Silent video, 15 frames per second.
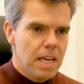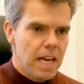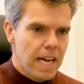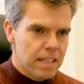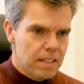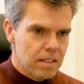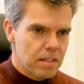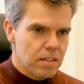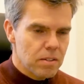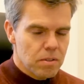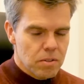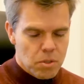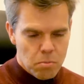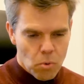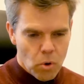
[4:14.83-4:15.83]
And
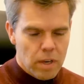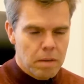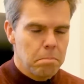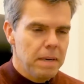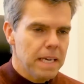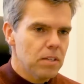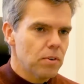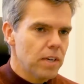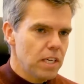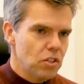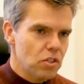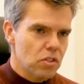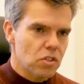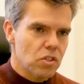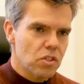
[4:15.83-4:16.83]
small and big
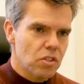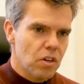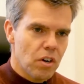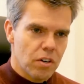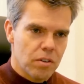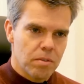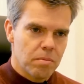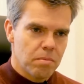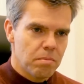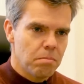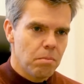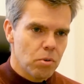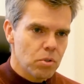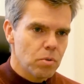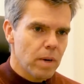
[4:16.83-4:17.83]
donations are
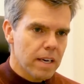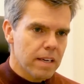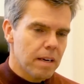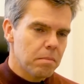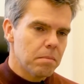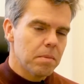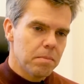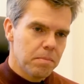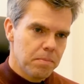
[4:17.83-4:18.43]
most welcome.